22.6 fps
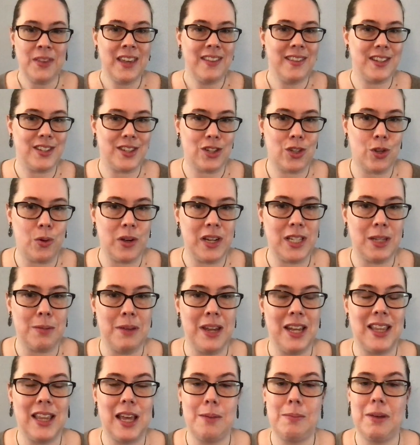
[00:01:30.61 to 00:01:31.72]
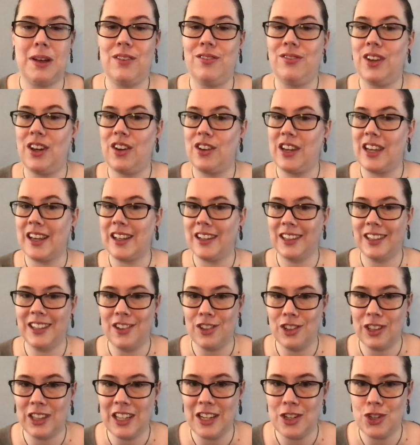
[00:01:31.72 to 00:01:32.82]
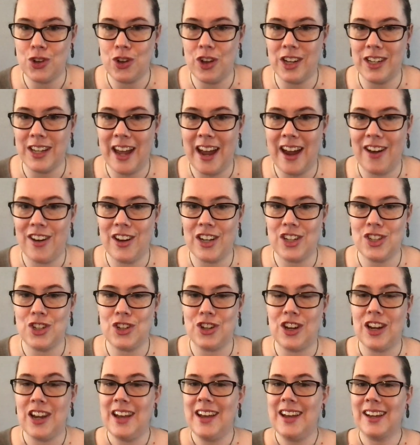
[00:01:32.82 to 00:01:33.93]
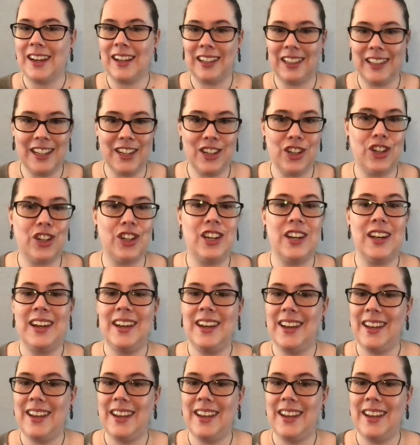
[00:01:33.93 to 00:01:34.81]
This is going to make them a very clearly drawn character, clear,